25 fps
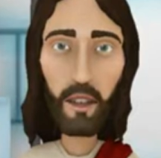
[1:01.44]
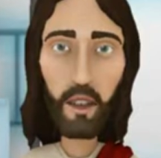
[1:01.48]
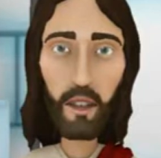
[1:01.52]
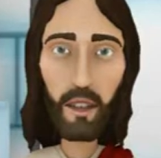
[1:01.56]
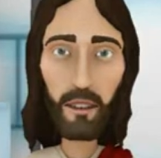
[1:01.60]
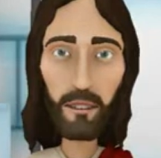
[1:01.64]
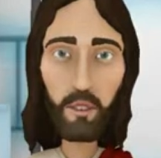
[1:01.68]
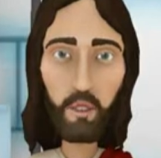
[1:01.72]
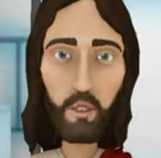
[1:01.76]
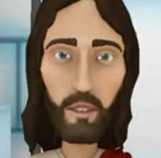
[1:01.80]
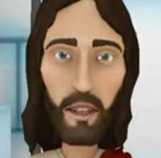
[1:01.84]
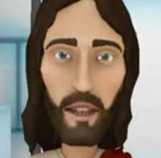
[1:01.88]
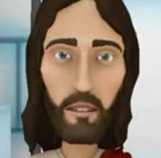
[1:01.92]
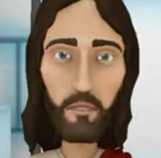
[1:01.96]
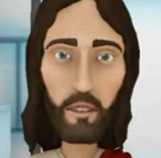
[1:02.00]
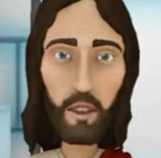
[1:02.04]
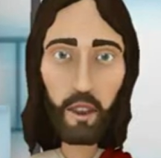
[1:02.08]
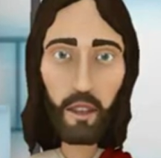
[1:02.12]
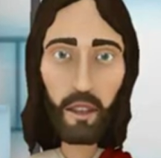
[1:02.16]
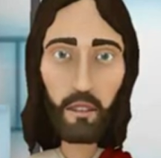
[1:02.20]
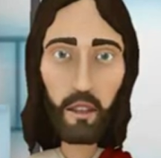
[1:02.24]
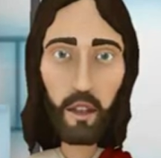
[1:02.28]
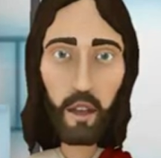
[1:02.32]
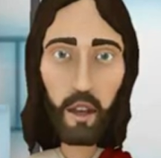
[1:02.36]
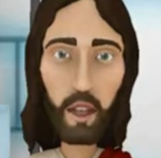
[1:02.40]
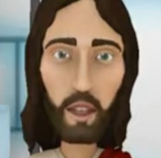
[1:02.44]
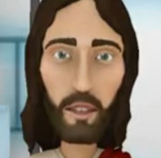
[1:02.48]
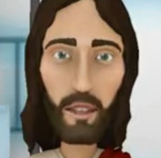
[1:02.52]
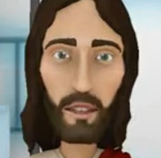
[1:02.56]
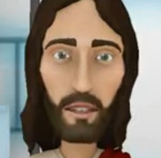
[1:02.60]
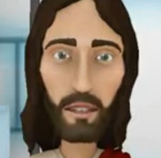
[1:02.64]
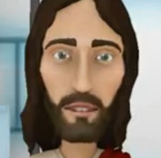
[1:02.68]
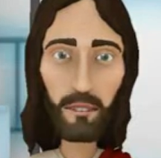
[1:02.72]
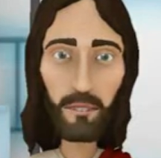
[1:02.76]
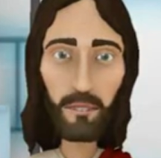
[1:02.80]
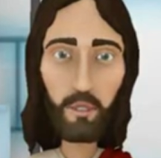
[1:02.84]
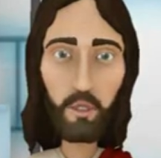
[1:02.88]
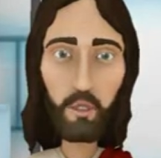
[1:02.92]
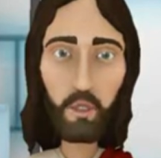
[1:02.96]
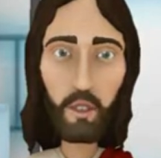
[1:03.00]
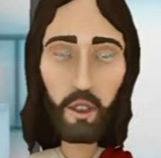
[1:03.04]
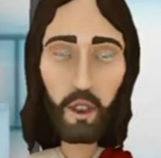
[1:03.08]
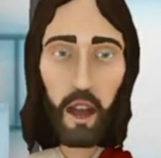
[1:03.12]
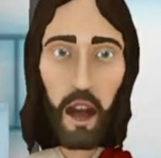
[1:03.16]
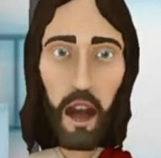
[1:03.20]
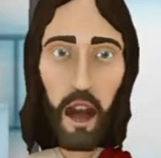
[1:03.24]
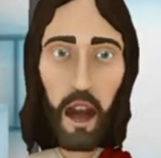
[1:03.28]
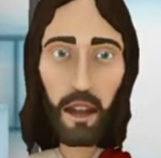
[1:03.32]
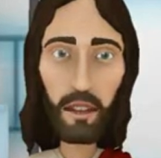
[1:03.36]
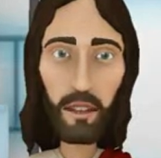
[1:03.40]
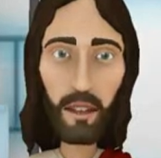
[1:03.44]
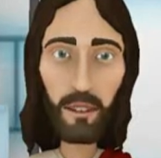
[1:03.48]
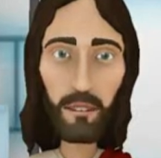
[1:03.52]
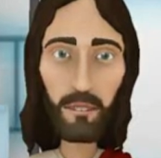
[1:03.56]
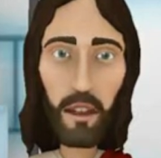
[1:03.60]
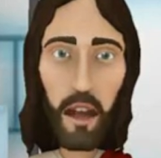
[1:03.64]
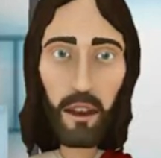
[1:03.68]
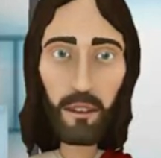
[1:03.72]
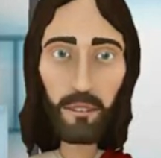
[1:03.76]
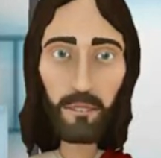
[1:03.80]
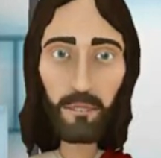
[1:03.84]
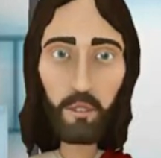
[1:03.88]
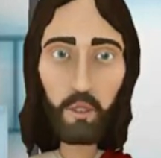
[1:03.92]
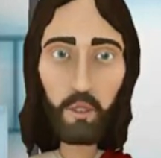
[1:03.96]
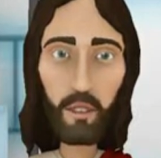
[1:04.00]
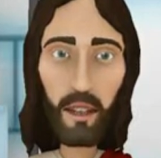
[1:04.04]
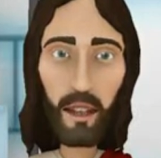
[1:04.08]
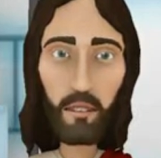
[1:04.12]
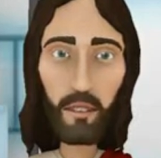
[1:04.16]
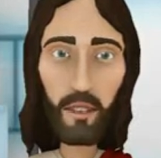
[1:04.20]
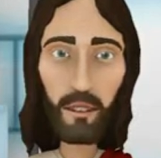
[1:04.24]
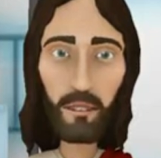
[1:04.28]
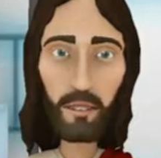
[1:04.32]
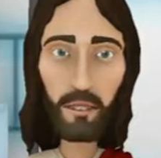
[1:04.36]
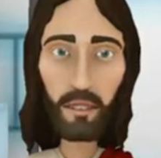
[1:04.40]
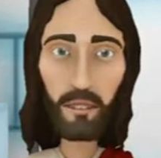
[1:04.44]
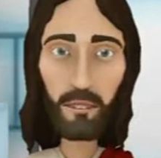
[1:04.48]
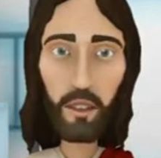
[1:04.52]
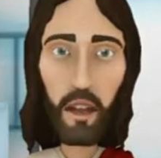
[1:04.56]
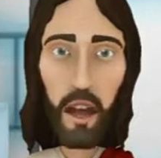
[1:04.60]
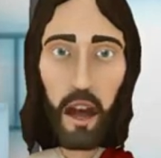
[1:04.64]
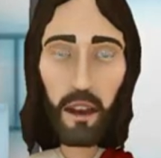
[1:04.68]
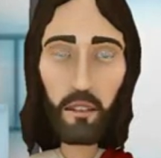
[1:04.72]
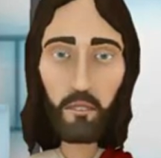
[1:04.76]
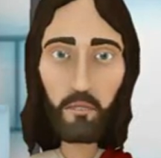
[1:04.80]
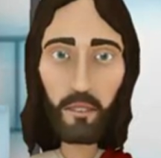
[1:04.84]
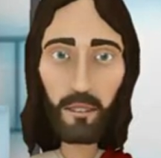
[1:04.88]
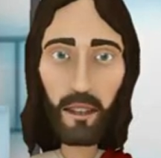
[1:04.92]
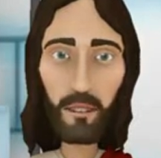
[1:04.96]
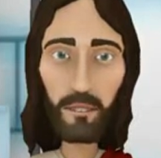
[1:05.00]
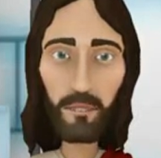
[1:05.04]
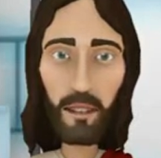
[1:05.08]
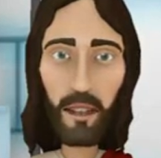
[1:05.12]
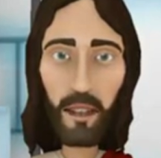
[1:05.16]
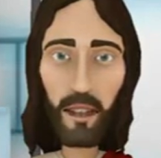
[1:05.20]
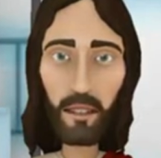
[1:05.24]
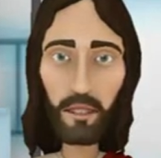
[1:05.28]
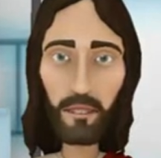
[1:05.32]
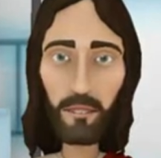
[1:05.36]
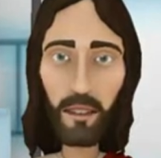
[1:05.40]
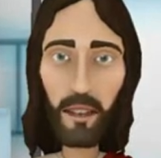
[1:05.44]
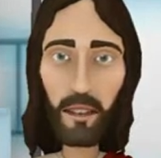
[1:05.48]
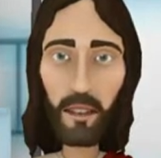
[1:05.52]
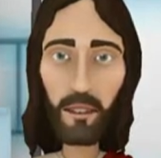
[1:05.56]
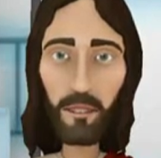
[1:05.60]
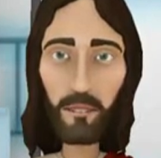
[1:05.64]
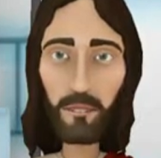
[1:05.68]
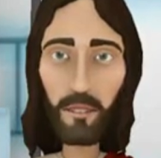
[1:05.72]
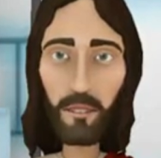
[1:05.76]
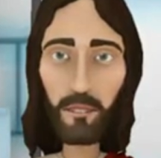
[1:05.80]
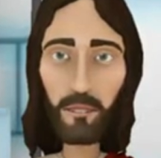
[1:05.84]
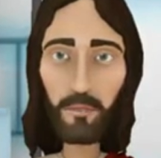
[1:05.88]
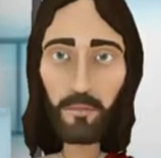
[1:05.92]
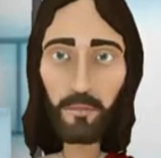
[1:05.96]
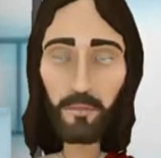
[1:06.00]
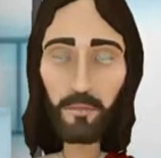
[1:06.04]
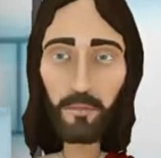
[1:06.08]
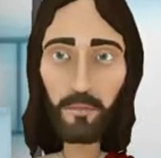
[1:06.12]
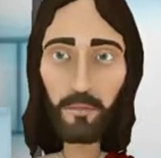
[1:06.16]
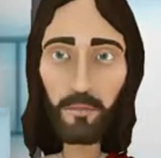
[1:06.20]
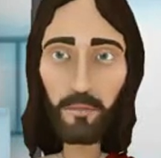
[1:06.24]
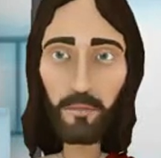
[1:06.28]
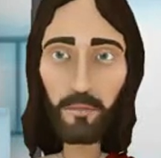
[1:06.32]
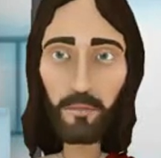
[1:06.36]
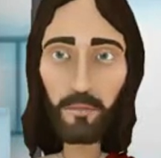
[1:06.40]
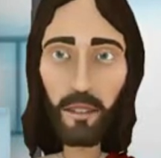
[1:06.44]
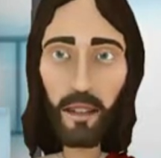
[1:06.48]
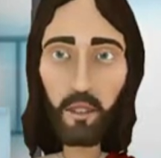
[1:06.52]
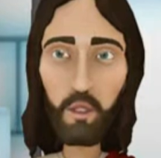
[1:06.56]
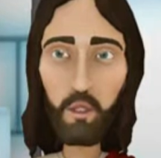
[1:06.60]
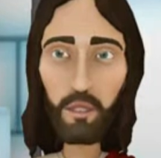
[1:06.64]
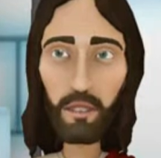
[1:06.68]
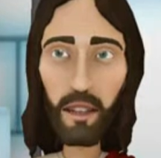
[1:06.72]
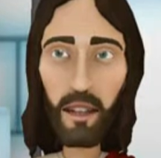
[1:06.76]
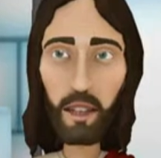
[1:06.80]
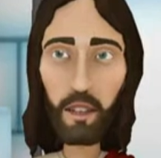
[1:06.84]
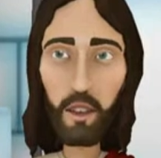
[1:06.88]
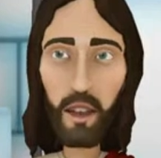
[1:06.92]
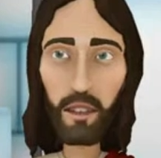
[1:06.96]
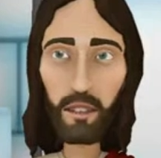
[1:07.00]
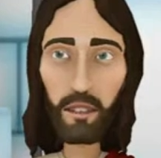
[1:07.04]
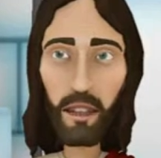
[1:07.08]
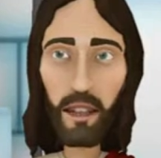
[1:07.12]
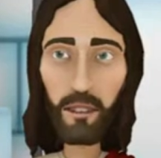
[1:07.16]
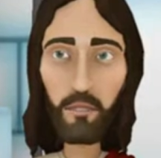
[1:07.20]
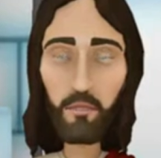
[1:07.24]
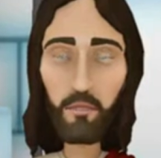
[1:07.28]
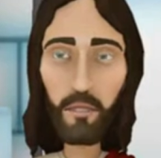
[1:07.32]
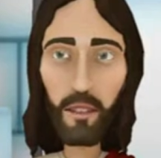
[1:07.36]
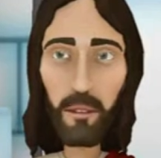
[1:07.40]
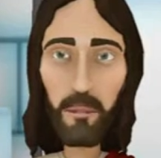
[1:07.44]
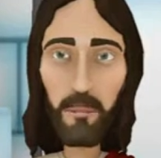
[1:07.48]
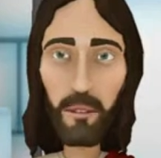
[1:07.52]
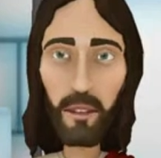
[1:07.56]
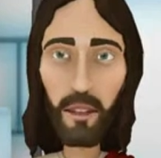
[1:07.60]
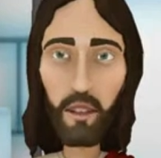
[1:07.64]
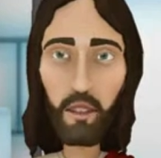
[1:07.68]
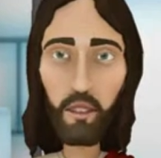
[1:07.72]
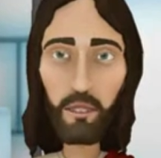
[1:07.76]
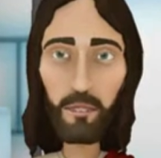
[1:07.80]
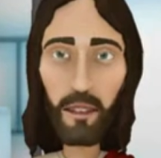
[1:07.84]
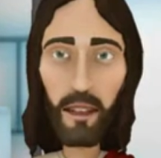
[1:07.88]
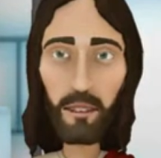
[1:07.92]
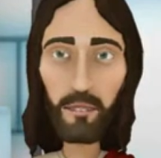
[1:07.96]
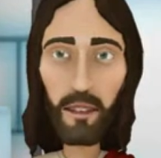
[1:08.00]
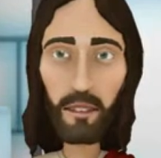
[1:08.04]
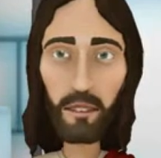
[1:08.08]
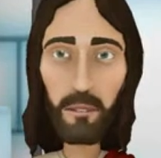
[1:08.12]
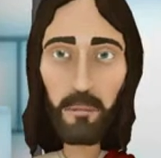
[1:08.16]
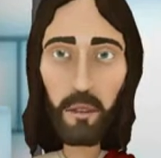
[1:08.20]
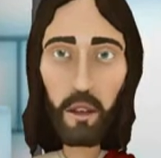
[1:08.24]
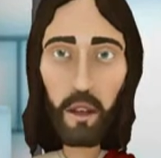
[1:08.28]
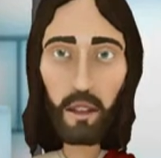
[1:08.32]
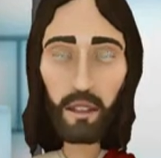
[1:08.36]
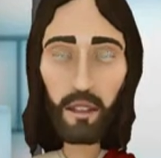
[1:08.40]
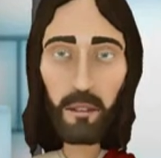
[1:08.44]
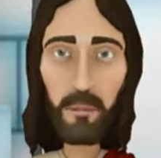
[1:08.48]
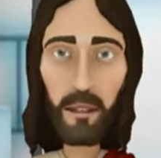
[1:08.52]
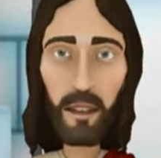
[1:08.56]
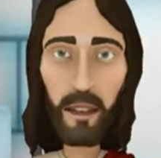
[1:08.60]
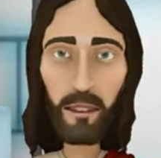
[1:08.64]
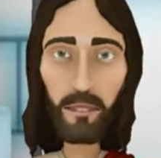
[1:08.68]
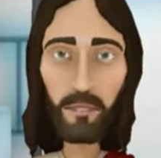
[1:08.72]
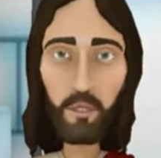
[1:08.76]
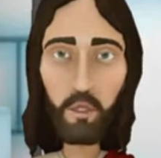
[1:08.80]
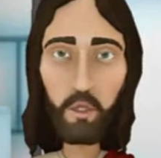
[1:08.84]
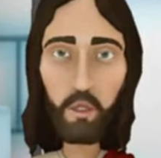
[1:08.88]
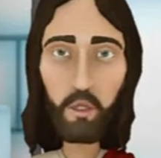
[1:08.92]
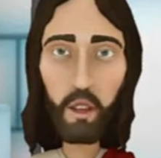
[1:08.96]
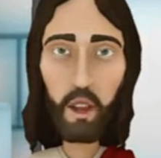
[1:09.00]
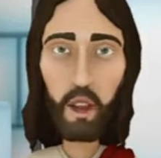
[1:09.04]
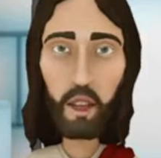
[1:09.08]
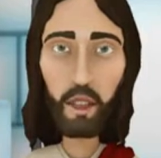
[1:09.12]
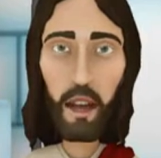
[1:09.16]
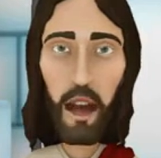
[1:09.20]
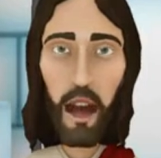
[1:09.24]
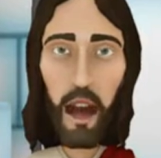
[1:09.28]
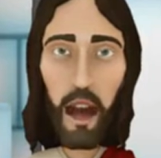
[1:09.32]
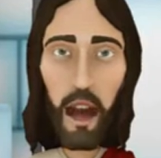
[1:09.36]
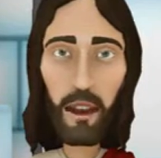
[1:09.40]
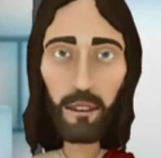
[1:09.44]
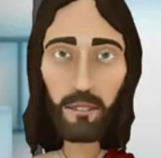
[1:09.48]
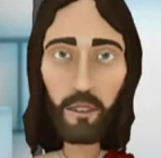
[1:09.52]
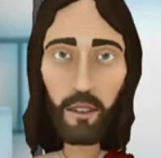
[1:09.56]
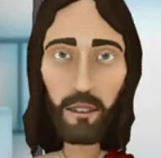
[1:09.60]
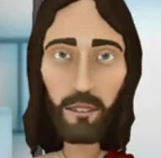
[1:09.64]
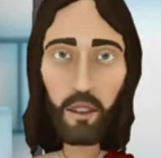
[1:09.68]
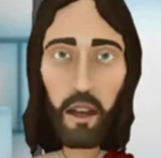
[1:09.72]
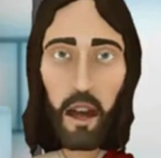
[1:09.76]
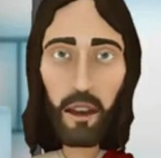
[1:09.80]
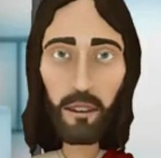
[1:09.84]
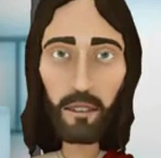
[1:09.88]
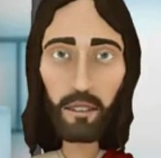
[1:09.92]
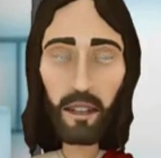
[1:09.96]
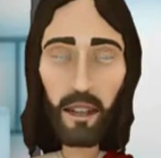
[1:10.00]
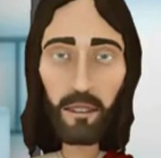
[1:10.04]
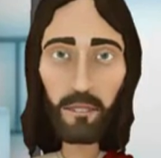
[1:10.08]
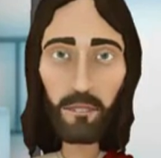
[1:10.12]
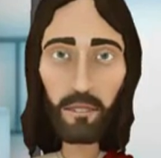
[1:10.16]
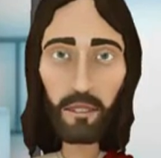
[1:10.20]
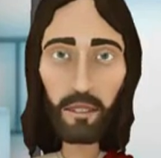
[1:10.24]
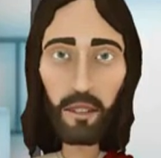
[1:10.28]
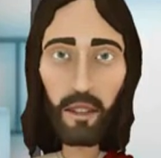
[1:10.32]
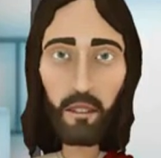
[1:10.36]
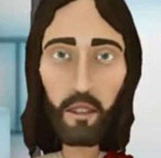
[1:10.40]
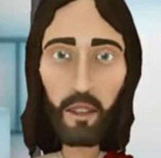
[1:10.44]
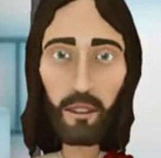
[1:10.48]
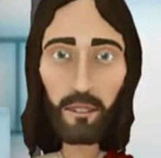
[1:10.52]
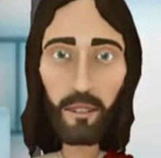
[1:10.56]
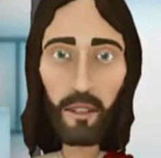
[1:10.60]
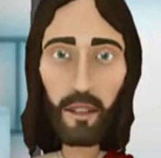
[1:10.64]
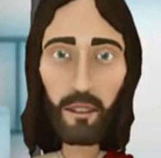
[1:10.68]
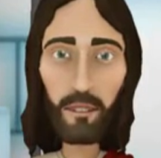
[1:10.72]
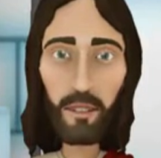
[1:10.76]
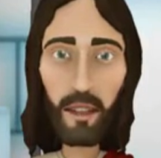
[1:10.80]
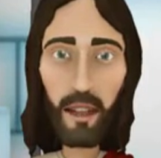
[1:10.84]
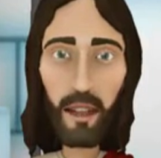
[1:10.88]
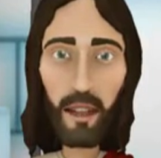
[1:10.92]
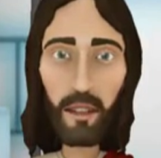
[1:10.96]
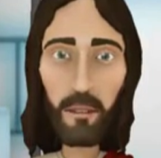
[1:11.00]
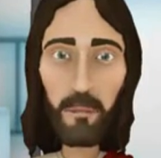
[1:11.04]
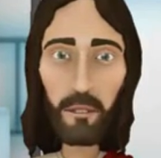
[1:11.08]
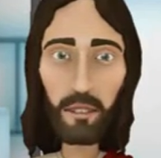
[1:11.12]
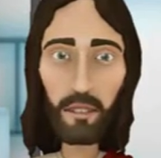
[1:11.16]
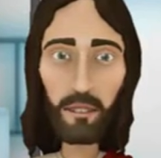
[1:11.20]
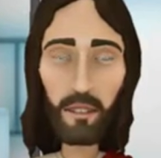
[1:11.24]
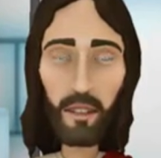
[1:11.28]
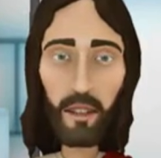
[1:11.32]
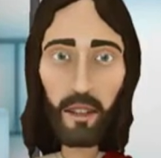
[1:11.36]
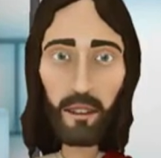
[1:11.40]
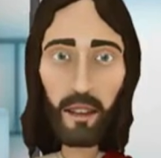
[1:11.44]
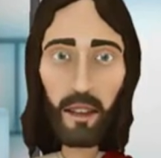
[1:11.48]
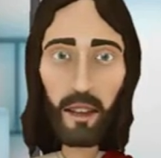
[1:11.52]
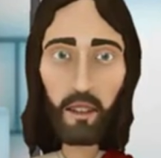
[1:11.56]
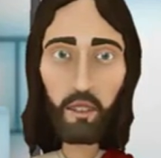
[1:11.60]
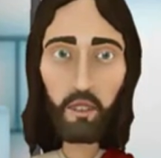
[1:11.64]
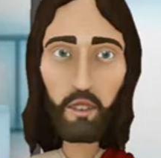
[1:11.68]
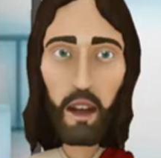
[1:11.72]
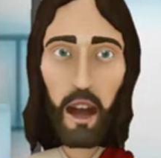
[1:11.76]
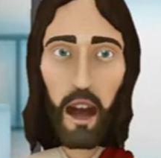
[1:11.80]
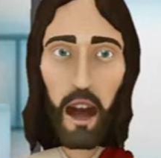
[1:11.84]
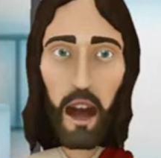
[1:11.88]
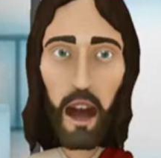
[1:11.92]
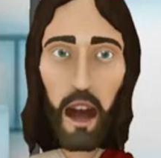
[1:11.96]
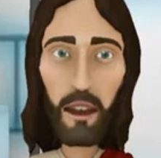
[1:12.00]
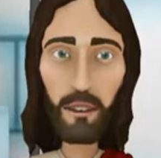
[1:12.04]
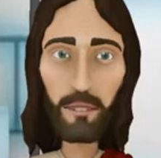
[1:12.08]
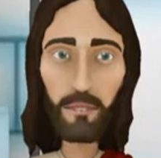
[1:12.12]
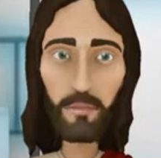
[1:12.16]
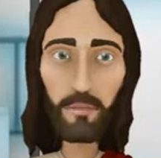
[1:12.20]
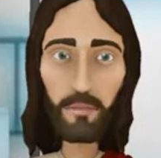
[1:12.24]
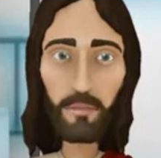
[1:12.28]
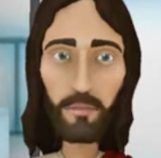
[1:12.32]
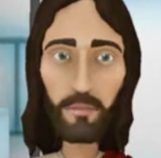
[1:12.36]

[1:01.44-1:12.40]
the 12th of August 2012 at Stratford in East London. Using this information, it is possible to work out the transits of the day to Liam's natal chart.